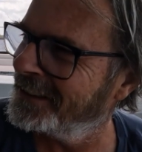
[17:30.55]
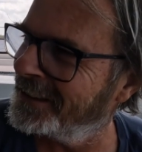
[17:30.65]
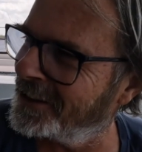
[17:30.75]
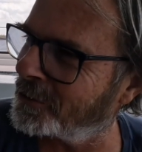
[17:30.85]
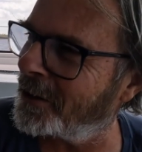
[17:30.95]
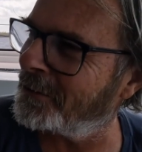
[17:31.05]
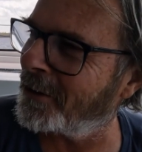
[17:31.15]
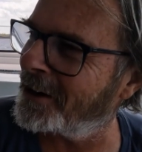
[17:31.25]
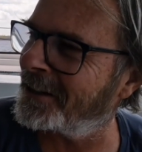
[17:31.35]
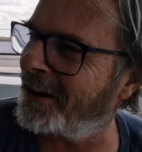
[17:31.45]
It's written
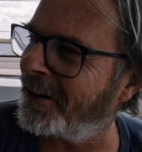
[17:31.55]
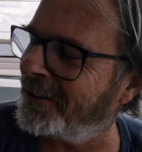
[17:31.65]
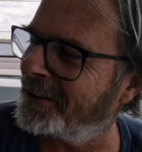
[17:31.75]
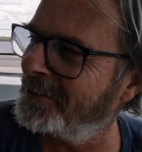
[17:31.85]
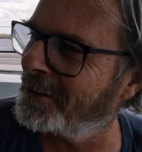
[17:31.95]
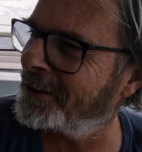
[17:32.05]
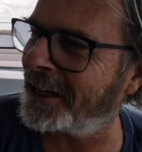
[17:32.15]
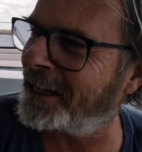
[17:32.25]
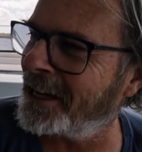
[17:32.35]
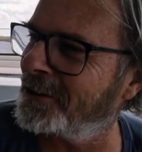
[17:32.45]
right there, but
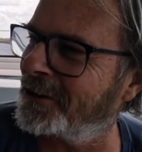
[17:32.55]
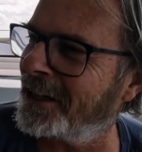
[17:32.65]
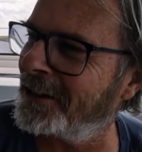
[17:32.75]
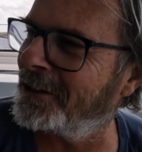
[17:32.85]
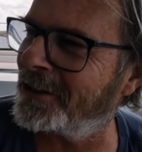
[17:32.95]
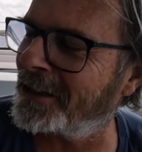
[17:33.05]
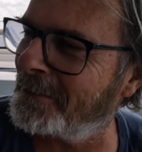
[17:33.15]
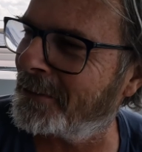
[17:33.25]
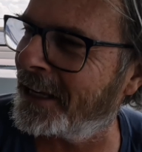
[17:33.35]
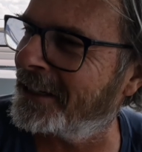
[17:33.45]
I can't say the
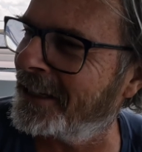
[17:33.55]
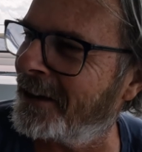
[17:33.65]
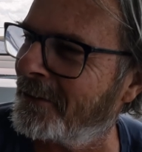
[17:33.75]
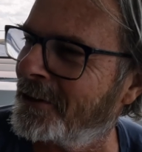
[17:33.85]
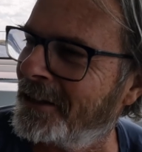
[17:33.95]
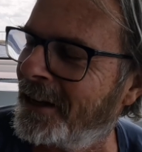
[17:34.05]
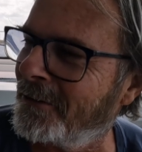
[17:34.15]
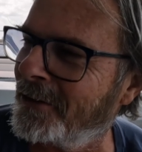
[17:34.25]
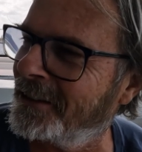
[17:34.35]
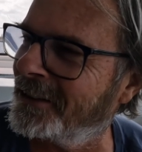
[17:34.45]
same thing ever,
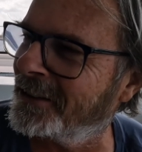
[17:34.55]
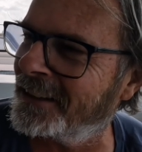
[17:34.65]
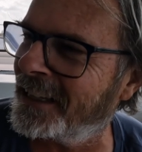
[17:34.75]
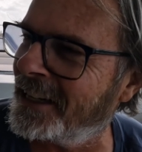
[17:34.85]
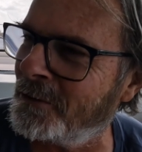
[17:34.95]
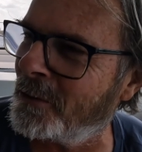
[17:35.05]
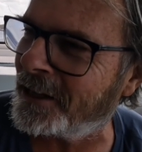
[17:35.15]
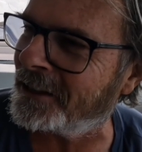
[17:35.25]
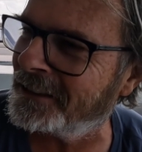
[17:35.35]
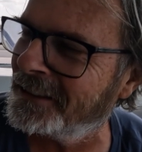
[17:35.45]

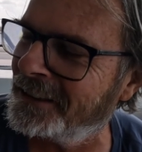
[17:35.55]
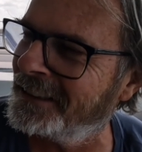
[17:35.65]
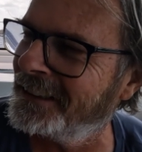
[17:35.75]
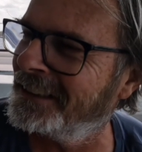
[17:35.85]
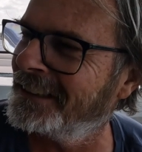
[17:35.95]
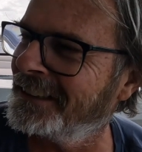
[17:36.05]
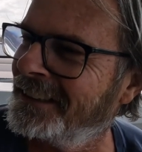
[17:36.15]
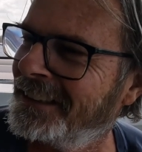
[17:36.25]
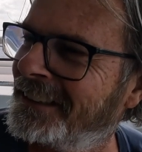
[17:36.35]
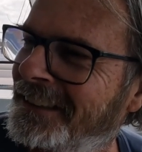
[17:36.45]
anyway. Like,